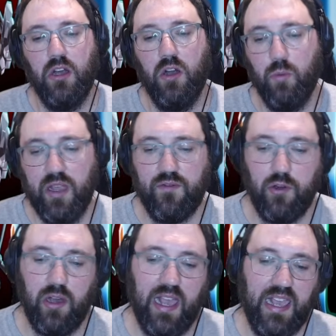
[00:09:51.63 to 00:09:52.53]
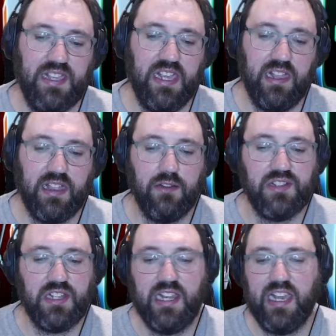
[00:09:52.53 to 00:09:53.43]
We've got
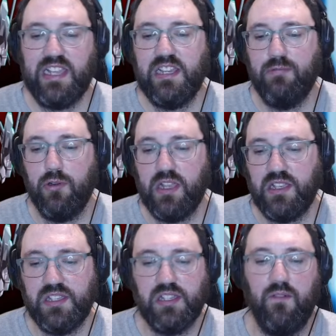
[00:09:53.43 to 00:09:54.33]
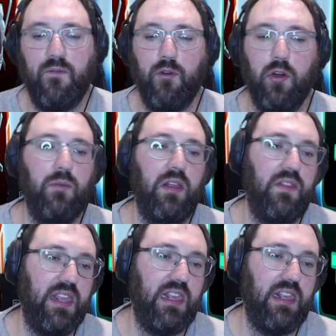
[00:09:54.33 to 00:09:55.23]
18,080 points from
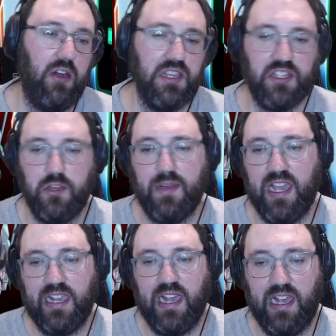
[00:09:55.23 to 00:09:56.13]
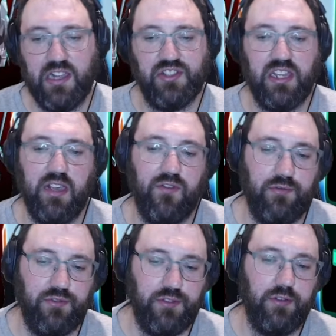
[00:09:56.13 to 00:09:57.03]
the isotope 8 energy. If you
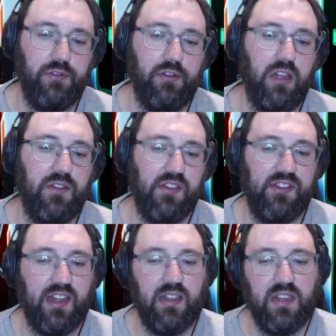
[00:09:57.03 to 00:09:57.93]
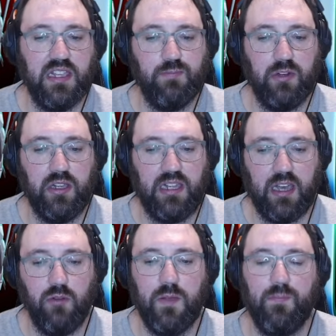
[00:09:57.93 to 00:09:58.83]
do not understand this by
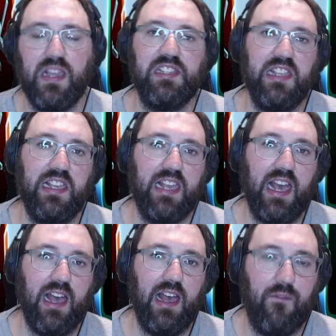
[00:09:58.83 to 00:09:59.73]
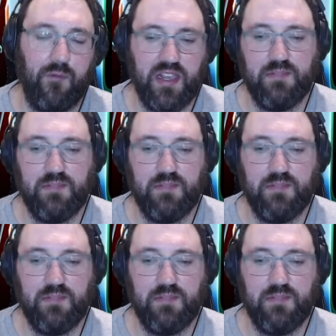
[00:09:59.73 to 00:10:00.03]
now, we basically get free to